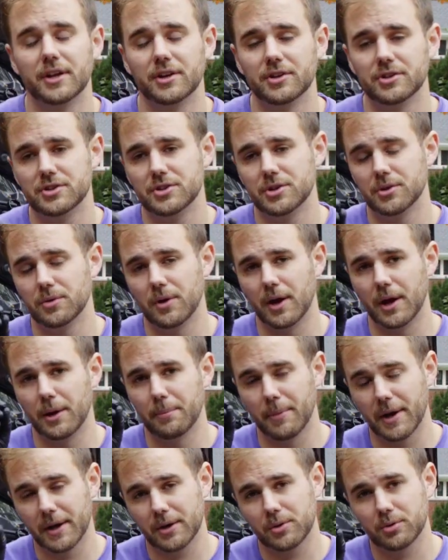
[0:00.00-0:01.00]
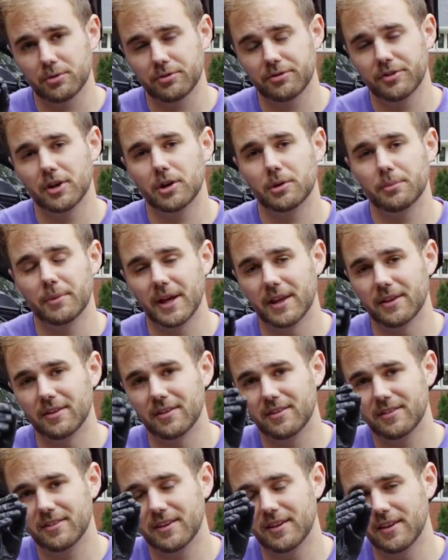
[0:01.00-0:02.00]
into a microfilm
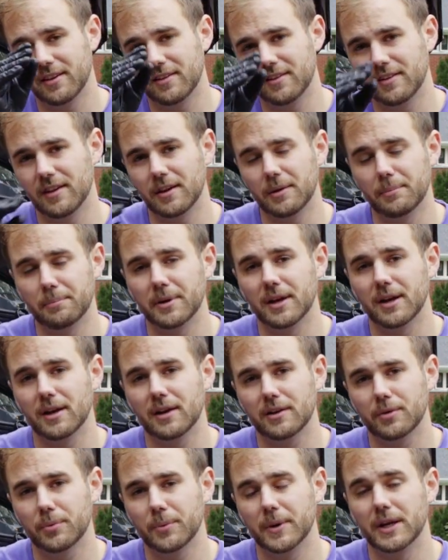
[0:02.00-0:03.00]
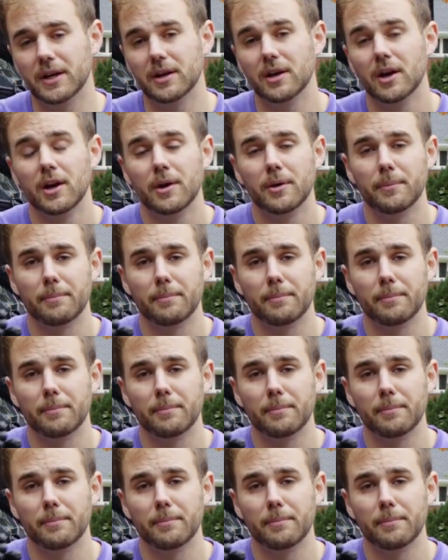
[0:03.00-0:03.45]
and seat between